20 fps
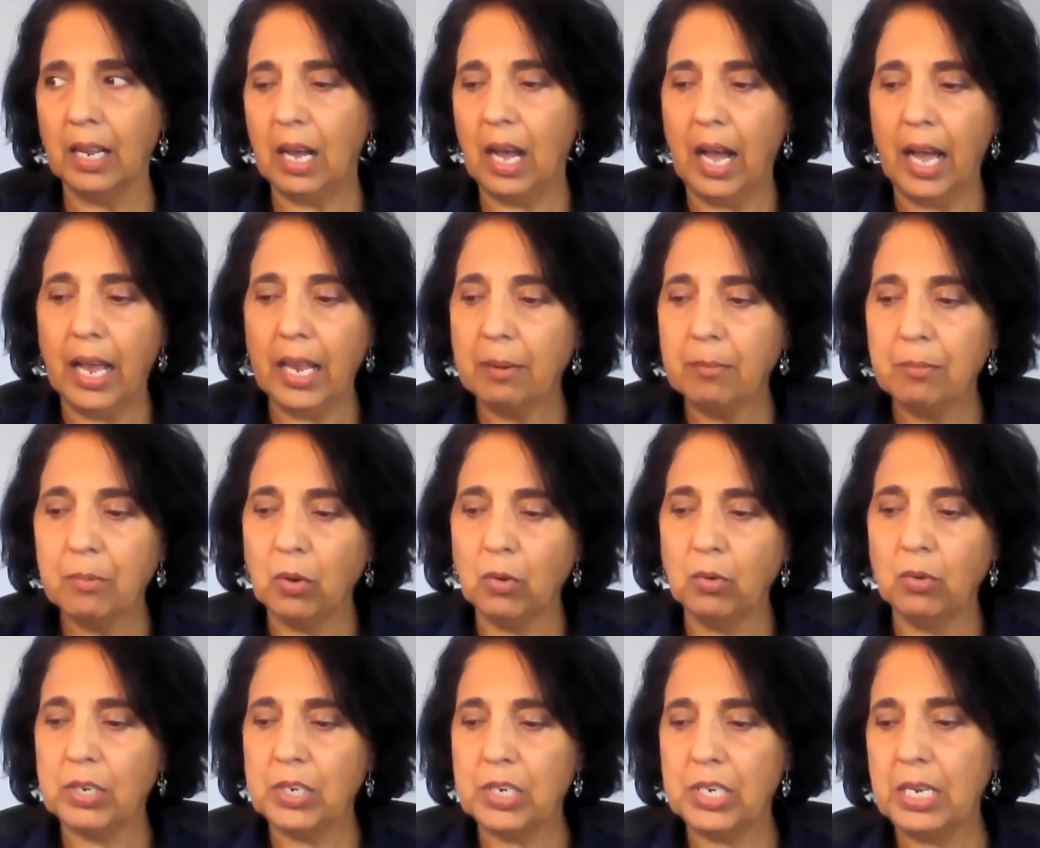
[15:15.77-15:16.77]
I am going
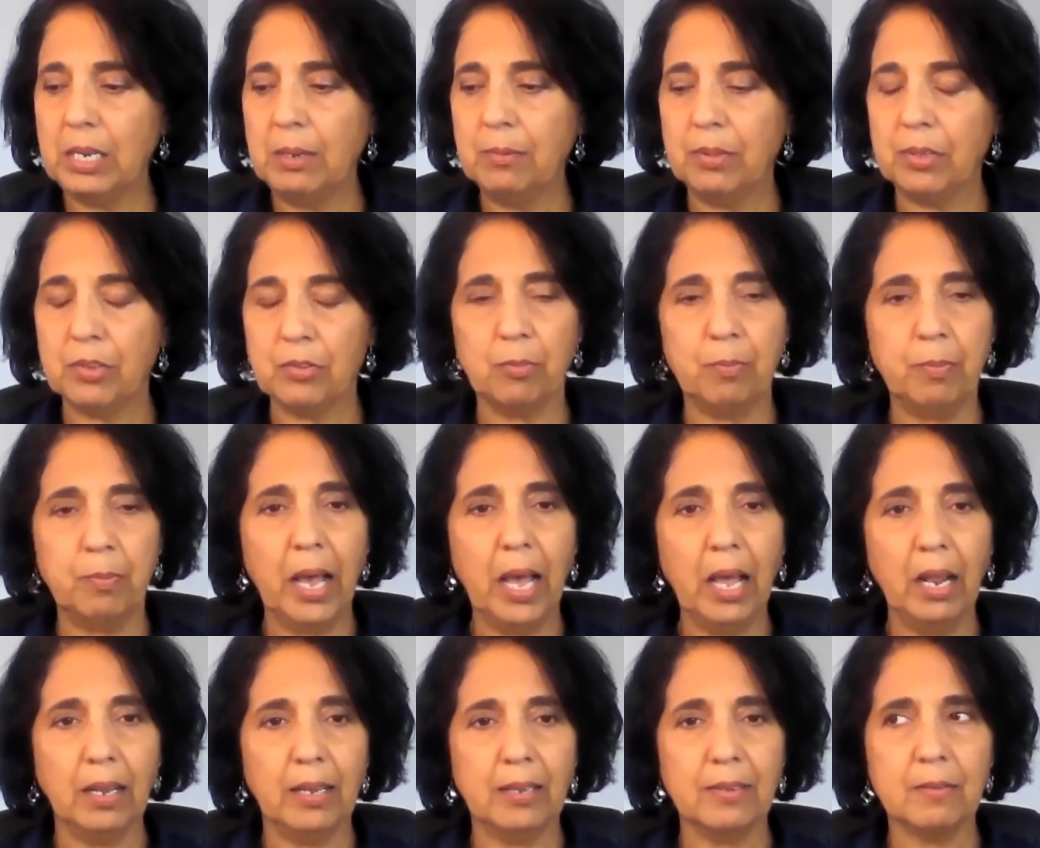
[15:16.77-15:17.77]
to achieve this
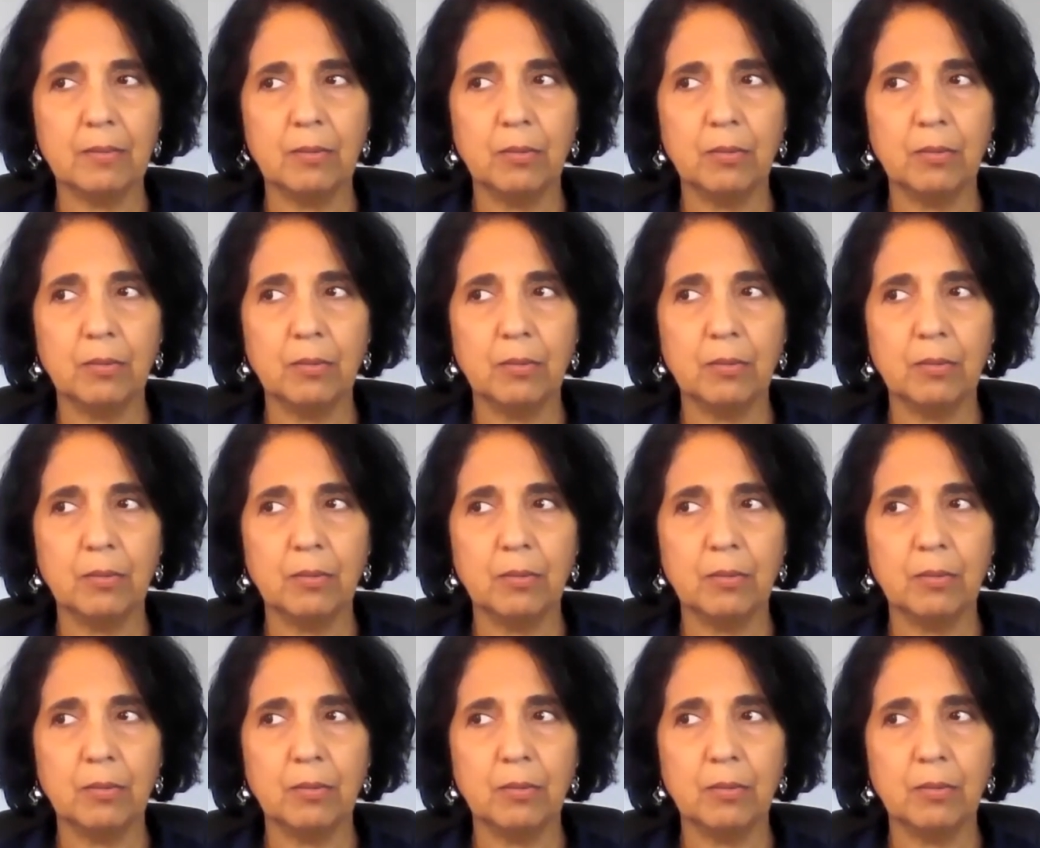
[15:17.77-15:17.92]
balance.